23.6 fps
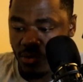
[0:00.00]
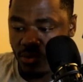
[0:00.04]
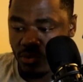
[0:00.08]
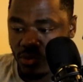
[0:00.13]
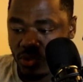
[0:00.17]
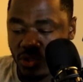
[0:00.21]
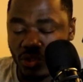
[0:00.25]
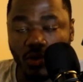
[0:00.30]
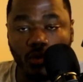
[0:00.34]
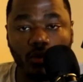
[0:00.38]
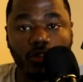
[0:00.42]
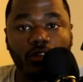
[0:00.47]

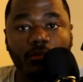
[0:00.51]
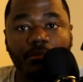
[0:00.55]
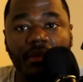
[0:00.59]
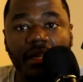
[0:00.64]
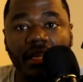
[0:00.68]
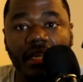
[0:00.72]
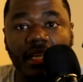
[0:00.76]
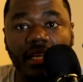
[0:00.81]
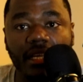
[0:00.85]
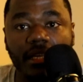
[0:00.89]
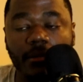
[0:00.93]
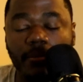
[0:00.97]
social
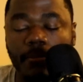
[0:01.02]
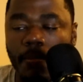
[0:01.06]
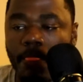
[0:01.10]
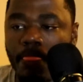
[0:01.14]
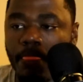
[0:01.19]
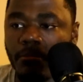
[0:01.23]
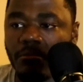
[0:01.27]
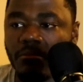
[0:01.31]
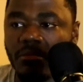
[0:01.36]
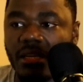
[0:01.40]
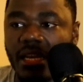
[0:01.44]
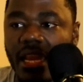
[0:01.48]
media.
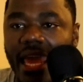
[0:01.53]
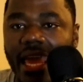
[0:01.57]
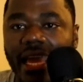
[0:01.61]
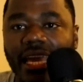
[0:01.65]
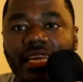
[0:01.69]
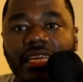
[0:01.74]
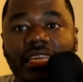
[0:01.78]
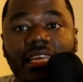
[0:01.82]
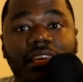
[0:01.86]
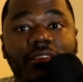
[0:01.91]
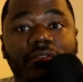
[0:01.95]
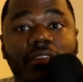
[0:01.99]

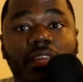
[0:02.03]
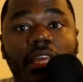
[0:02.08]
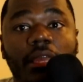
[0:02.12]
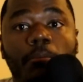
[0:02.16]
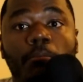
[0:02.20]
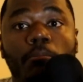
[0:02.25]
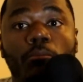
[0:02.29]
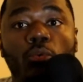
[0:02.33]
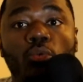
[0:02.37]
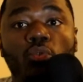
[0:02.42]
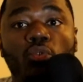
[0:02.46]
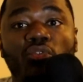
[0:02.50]
Negativity
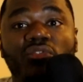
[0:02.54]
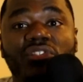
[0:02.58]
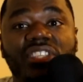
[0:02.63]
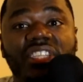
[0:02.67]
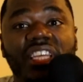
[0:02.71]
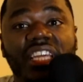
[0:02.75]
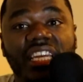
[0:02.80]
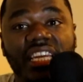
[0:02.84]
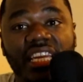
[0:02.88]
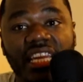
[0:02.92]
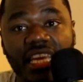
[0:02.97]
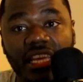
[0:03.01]
moves
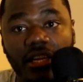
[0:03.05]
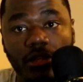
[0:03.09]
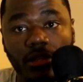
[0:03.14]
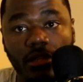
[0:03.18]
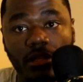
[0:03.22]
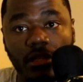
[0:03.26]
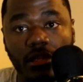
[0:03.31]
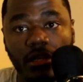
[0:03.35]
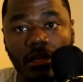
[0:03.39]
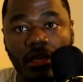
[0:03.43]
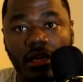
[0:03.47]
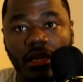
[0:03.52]
the needle.